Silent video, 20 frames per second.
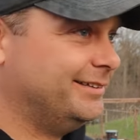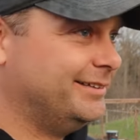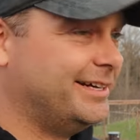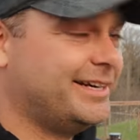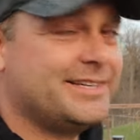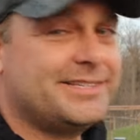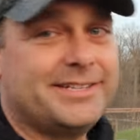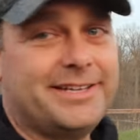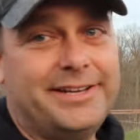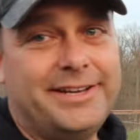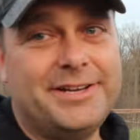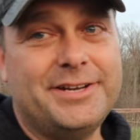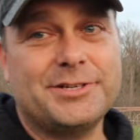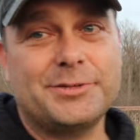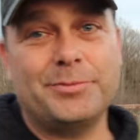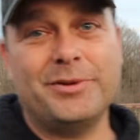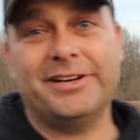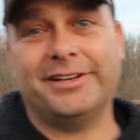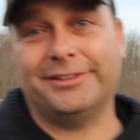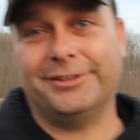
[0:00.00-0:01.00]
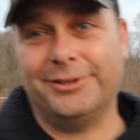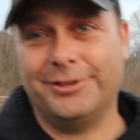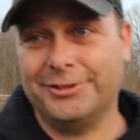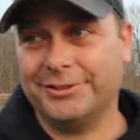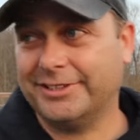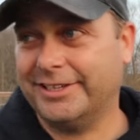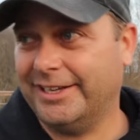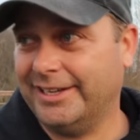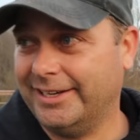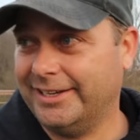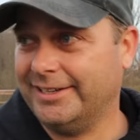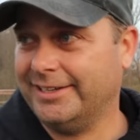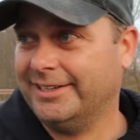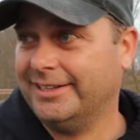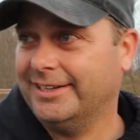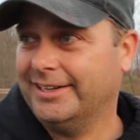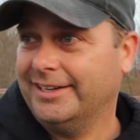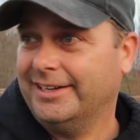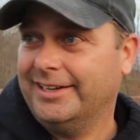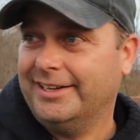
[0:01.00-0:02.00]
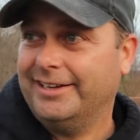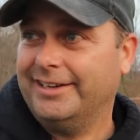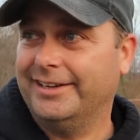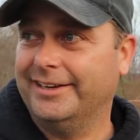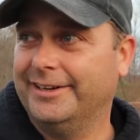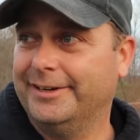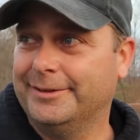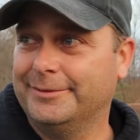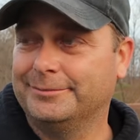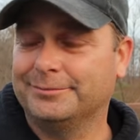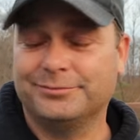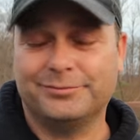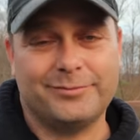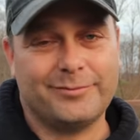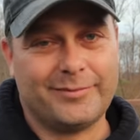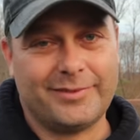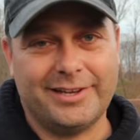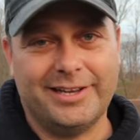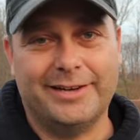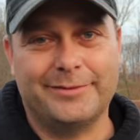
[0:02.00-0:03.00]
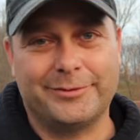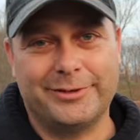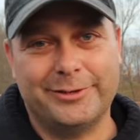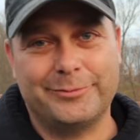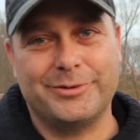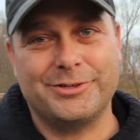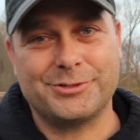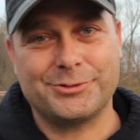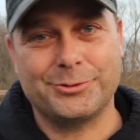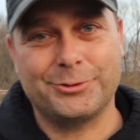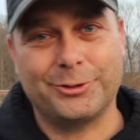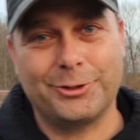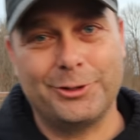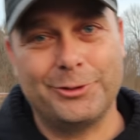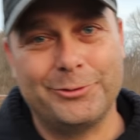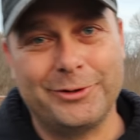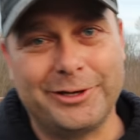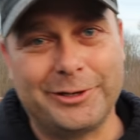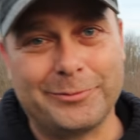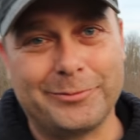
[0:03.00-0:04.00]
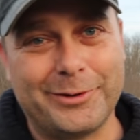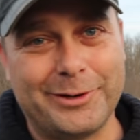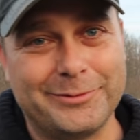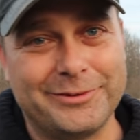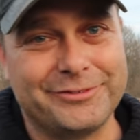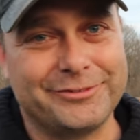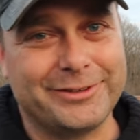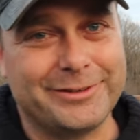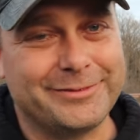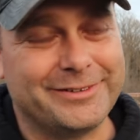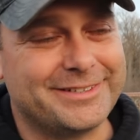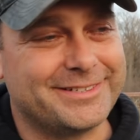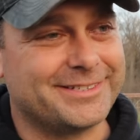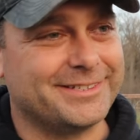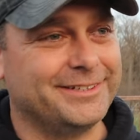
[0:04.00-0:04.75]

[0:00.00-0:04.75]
like I said, it has been a long day. Um, I'm gonna be sore all week probably from it.